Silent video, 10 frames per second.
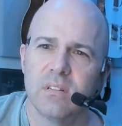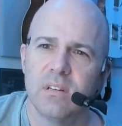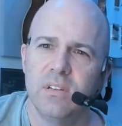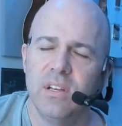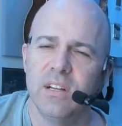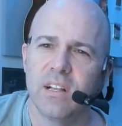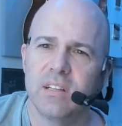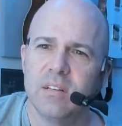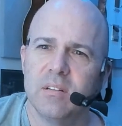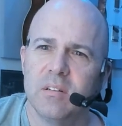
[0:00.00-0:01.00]
you hear like
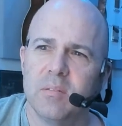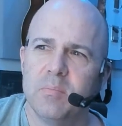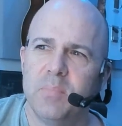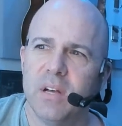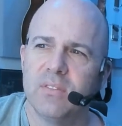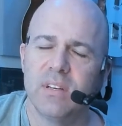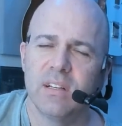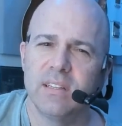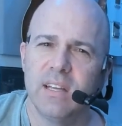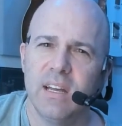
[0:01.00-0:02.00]
buzzing
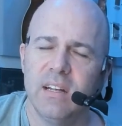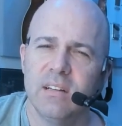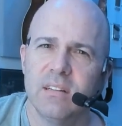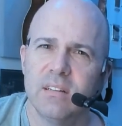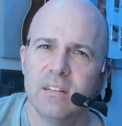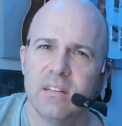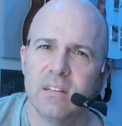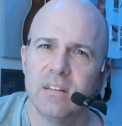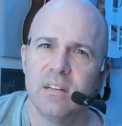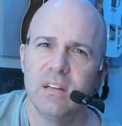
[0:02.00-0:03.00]
like that,
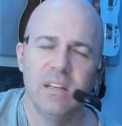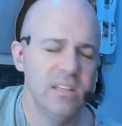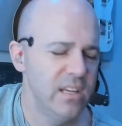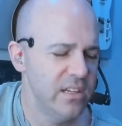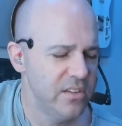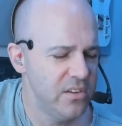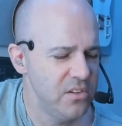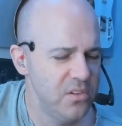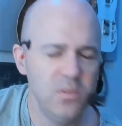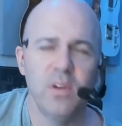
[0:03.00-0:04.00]

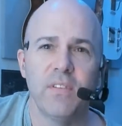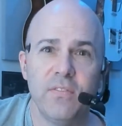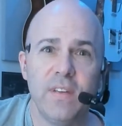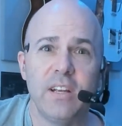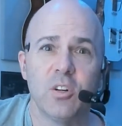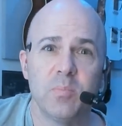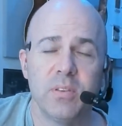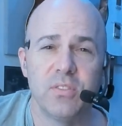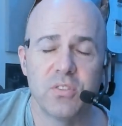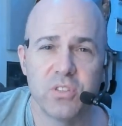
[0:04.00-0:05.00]
you have a finger
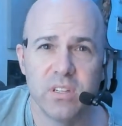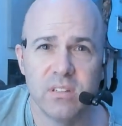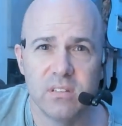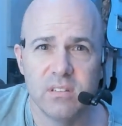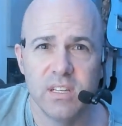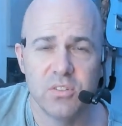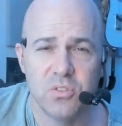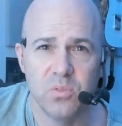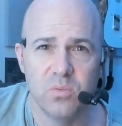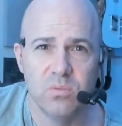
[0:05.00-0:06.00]
position
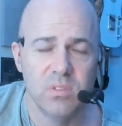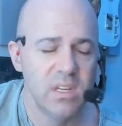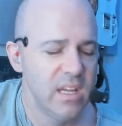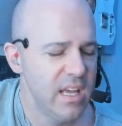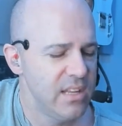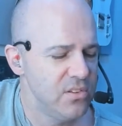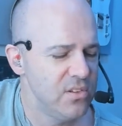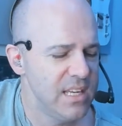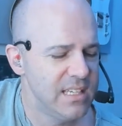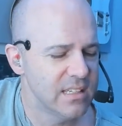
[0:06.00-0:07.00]
issue, and you
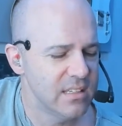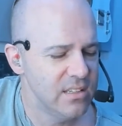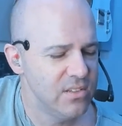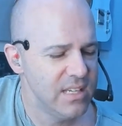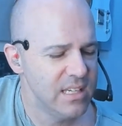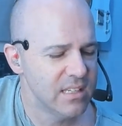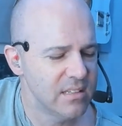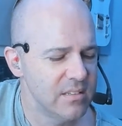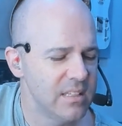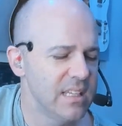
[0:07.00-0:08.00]
need to
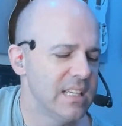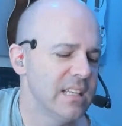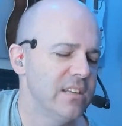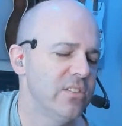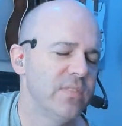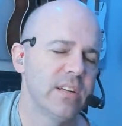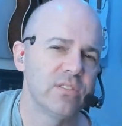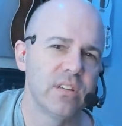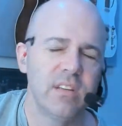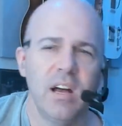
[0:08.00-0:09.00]
get your fingers
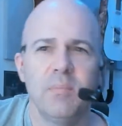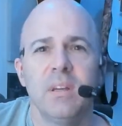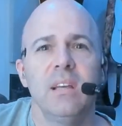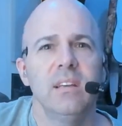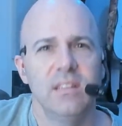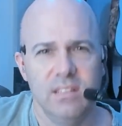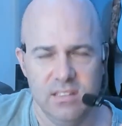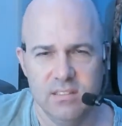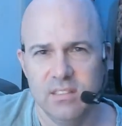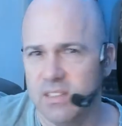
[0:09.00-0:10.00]
on top.
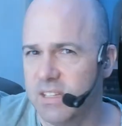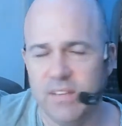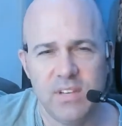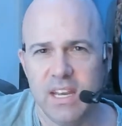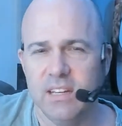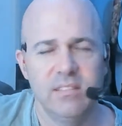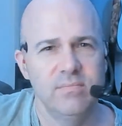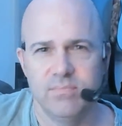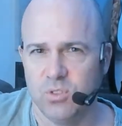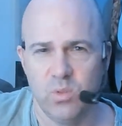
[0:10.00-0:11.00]
Left hand,
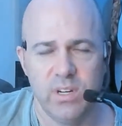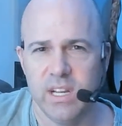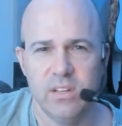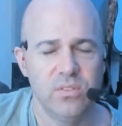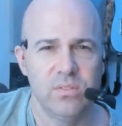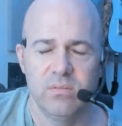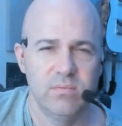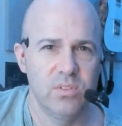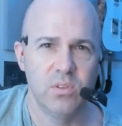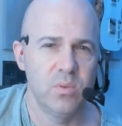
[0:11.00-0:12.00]
short nails. It's
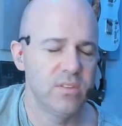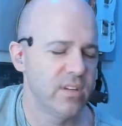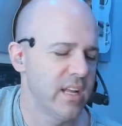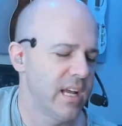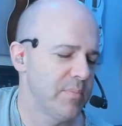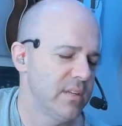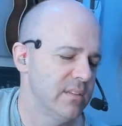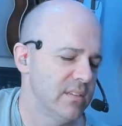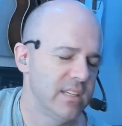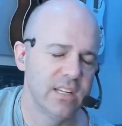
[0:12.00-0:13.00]
the only way it's going to happen.
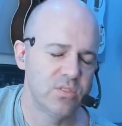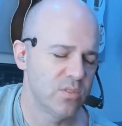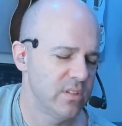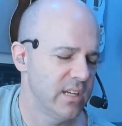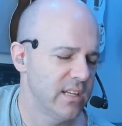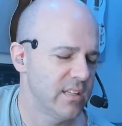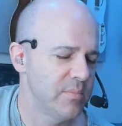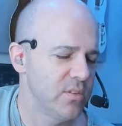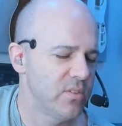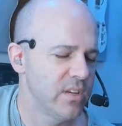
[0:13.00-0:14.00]
Got to clip
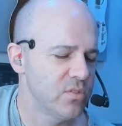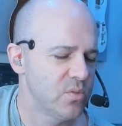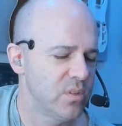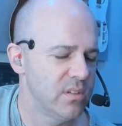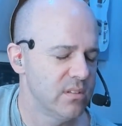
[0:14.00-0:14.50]
those nails short.